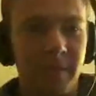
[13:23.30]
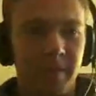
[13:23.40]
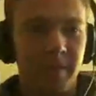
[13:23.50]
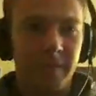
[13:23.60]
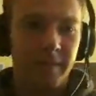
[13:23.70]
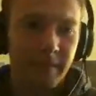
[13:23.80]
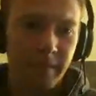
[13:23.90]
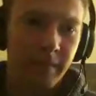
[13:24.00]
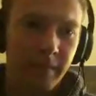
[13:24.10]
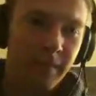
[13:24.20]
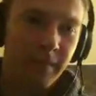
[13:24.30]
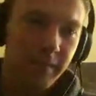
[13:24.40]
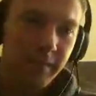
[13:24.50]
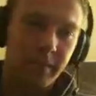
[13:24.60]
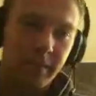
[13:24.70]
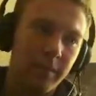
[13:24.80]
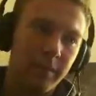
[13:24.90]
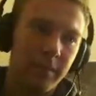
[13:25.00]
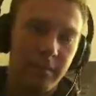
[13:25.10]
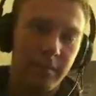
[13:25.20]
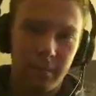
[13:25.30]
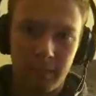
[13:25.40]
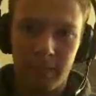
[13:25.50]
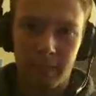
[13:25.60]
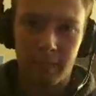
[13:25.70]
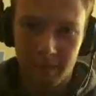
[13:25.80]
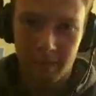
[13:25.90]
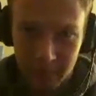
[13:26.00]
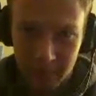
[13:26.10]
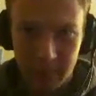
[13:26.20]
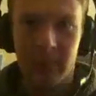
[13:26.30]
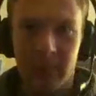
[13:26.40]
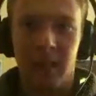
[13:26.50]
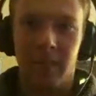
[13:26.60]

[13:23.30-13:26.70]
Nice. All right. Well, thank you so much for your time for an interview.